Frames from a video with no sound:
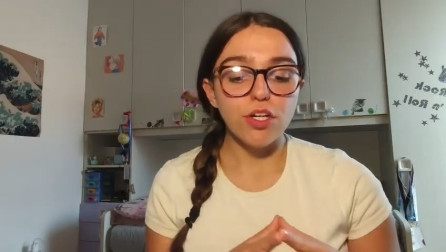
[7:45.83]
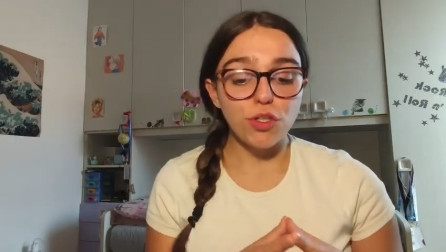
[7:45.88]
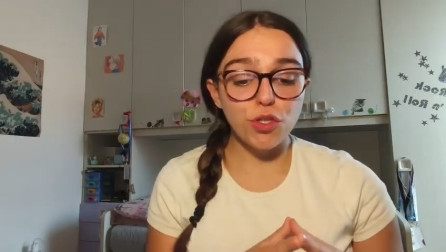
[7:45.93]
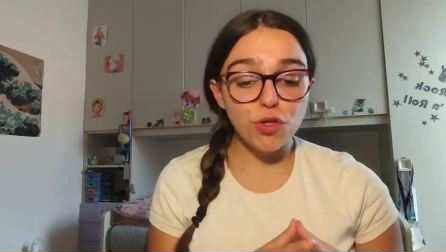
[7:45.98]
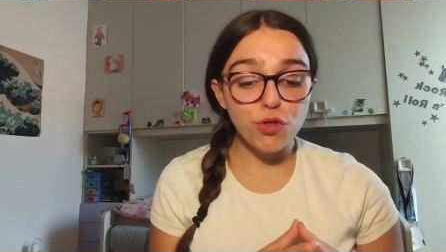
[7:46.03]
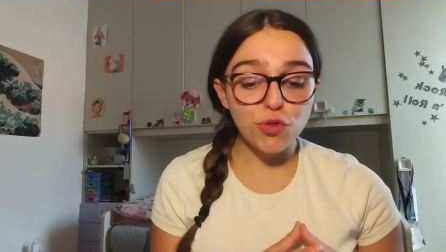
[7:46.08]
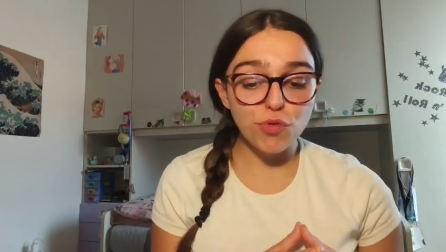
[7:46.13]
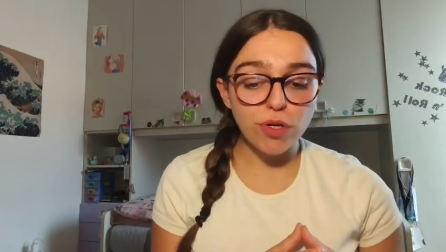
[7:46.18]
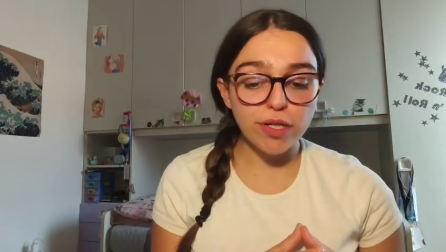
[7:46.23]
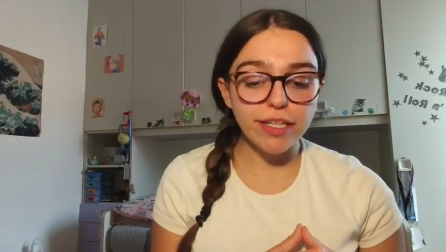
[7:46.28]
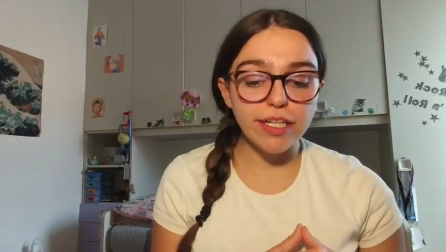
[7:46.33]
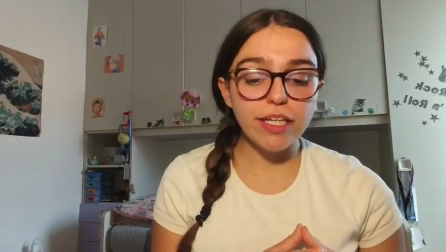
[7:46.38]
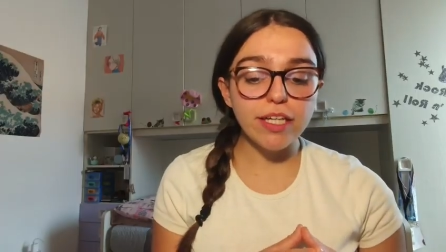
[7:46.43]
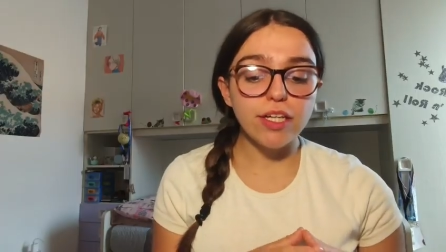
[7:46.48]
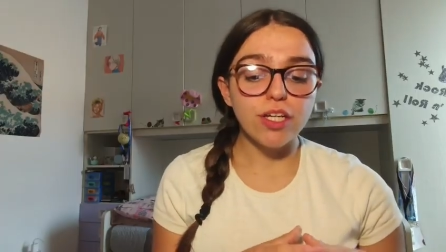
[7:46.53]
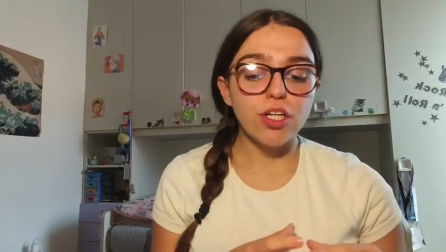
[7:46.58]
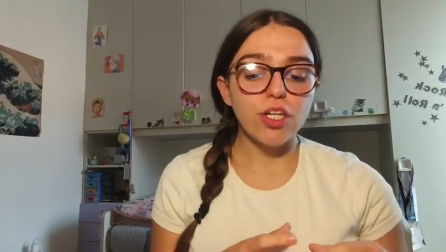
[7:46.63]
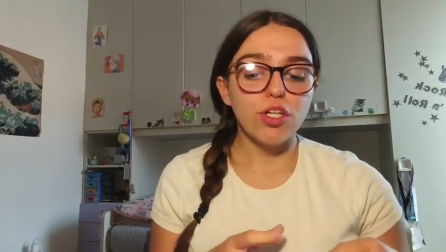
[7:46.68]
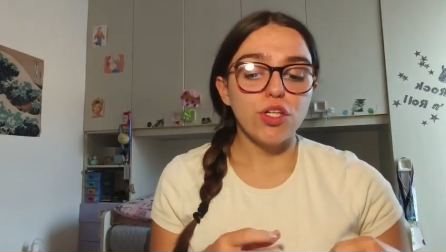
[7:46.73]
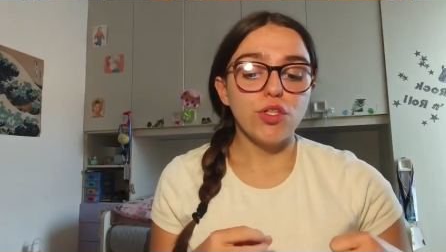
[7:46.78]

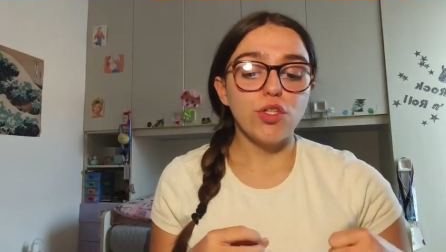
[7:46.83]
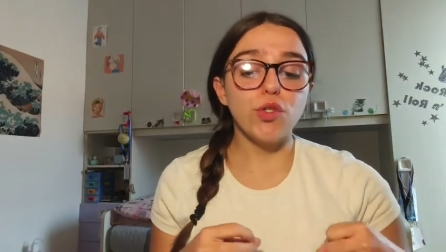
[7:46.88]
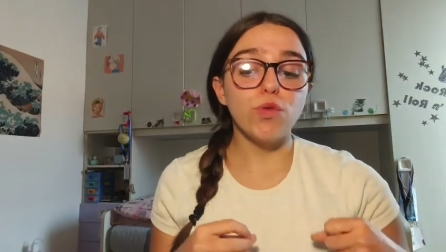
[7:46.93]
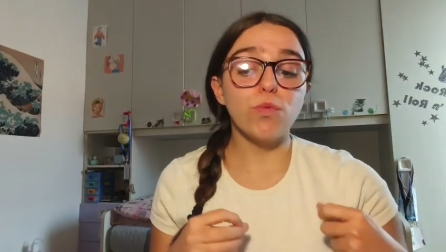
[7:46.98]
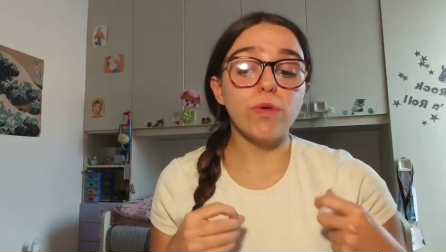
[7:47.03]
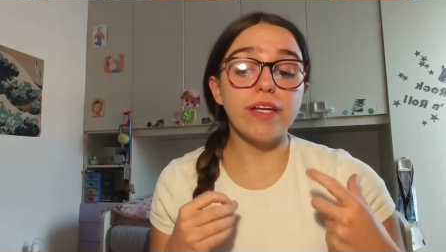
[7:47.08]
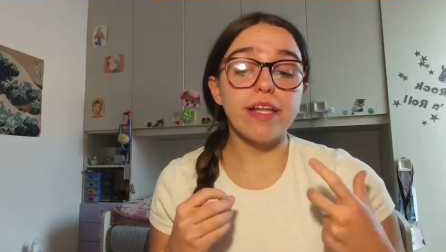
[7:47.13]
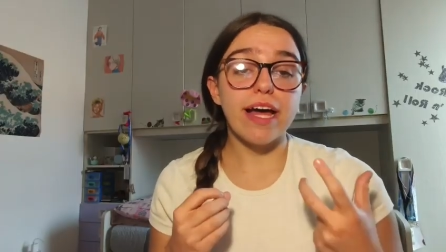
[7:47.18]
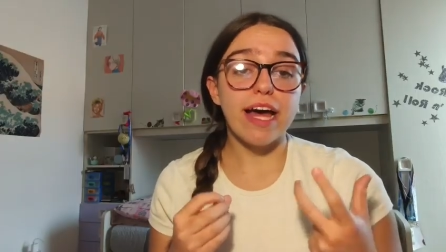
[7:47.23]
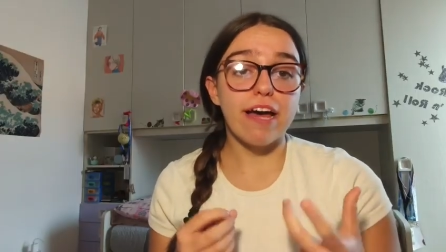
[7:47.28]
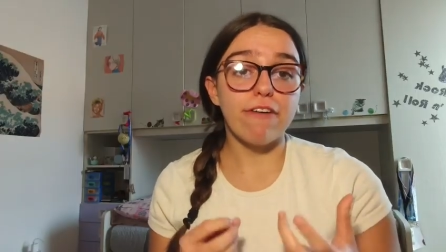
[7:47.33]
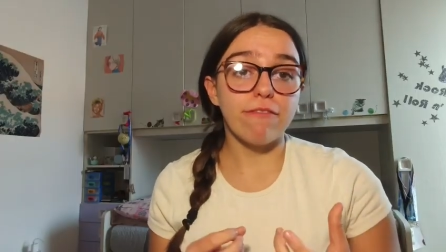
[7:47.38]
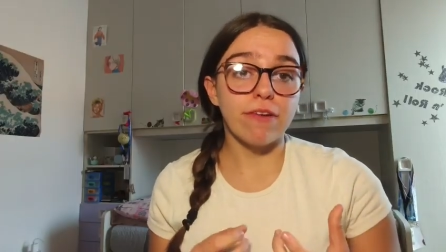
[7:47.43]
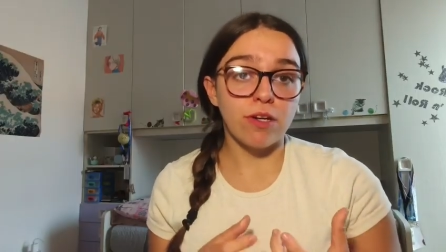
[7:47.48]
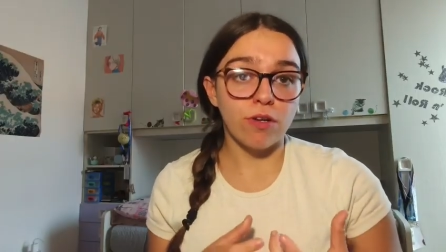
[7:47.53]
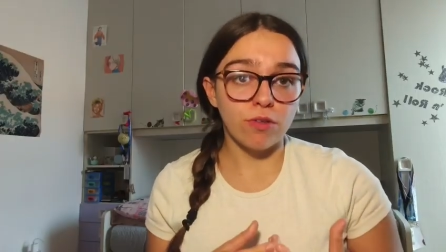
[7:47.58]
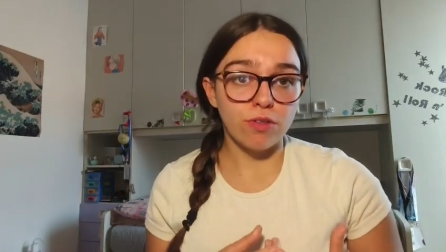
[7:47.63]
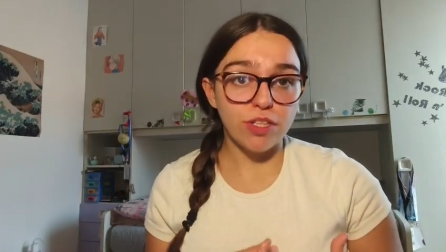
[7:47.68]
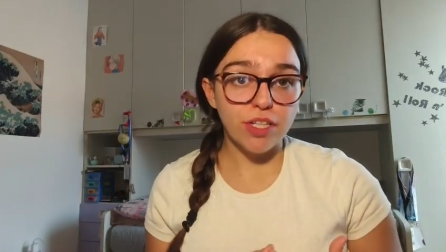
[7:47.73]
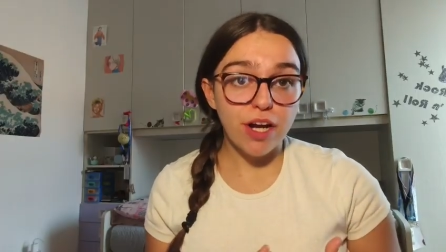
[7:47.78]
Usually, you will have
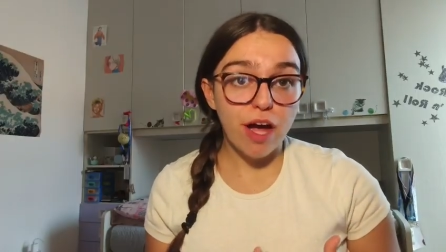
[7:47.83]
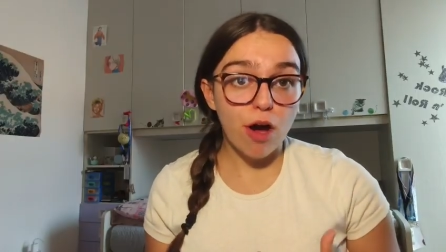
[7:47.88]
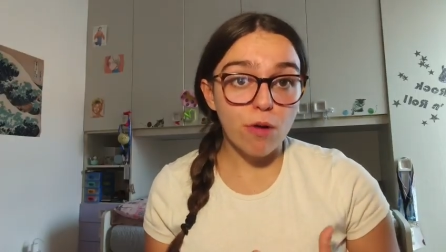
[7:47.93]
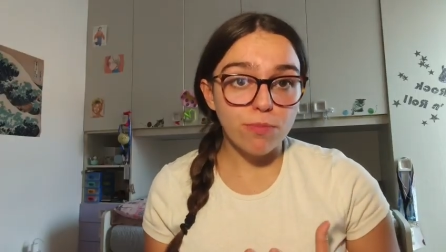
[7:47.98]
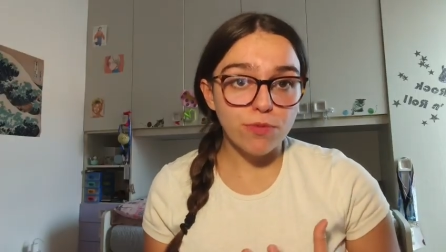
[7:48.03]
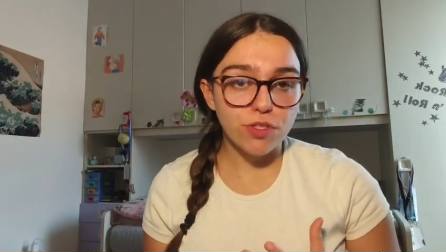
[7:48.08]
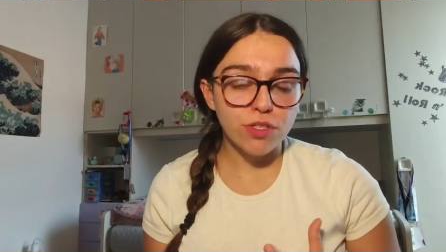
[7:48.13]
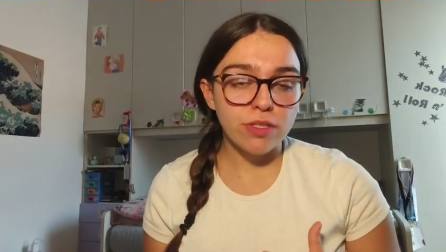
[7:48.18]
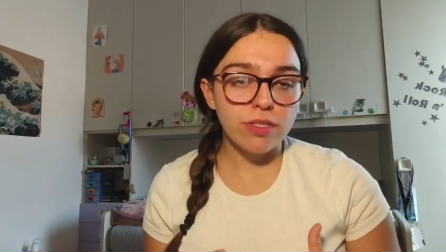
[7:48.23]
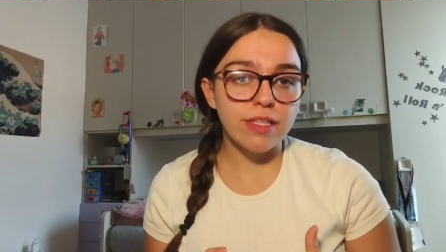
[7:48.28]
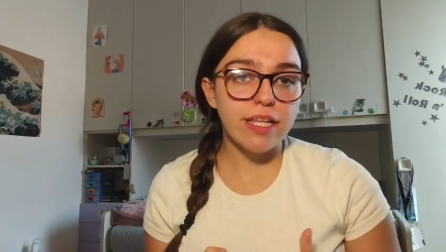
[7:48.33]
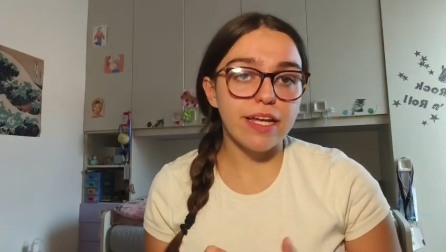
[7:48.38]
another option